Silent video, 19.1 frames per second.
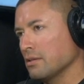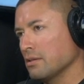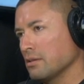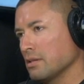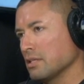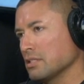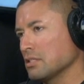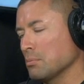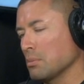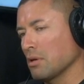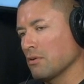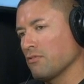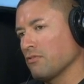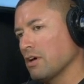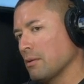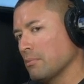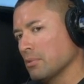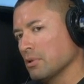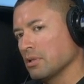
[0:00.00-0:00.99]
They see my
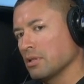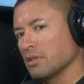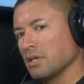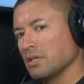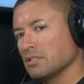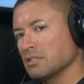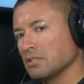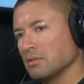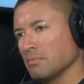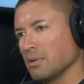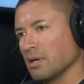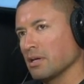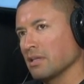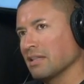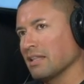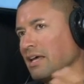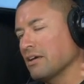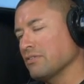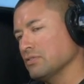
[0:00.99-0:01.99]
family. They see my
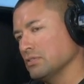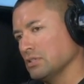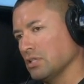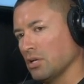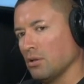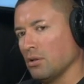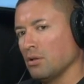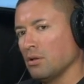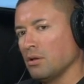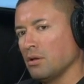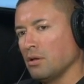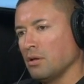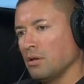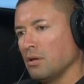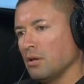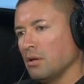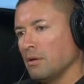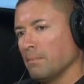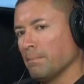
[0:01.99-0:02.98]
lifestyle.
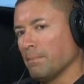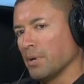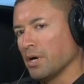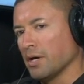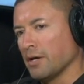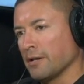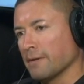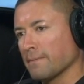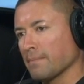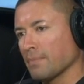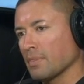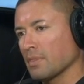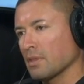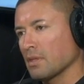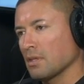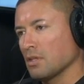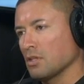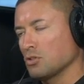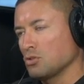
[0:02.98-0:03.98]
But
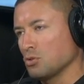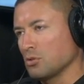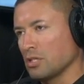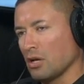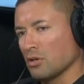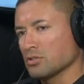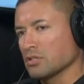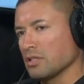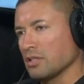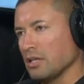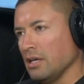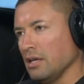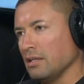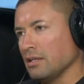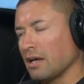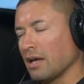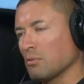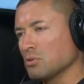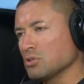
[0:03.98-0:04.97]

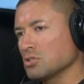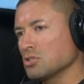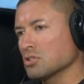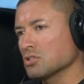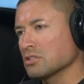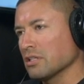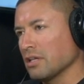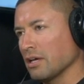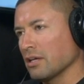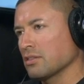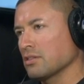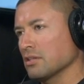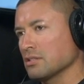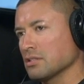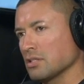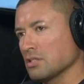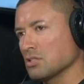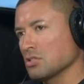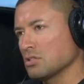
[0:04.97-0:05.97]
2008, I was just like
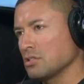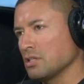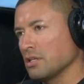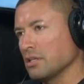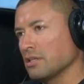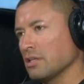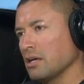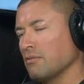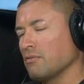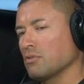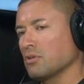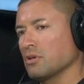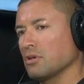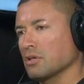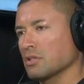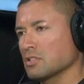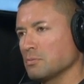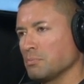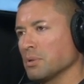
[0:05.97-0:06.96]
this. I just didn't have the
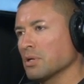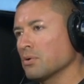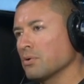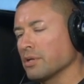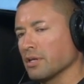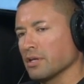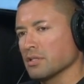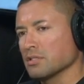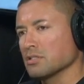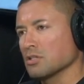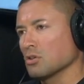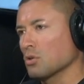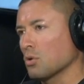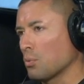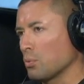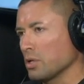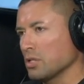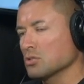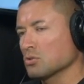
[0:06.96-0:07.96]
experience and the
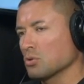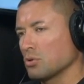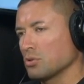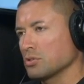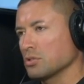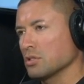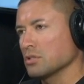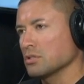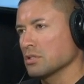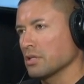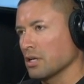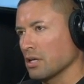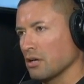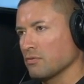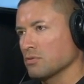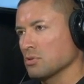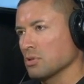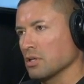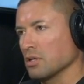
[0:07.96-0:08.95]
resources that I
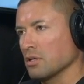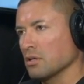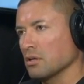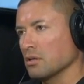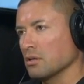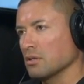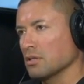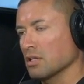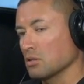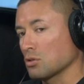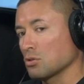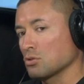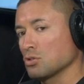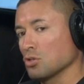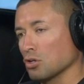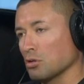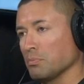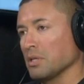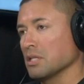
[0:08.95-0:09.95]
have today. That
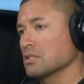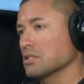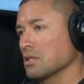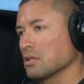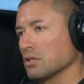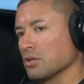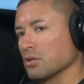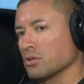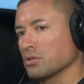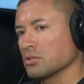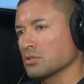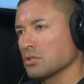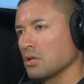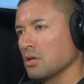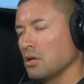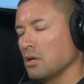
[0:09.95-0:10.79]
took me 10 years,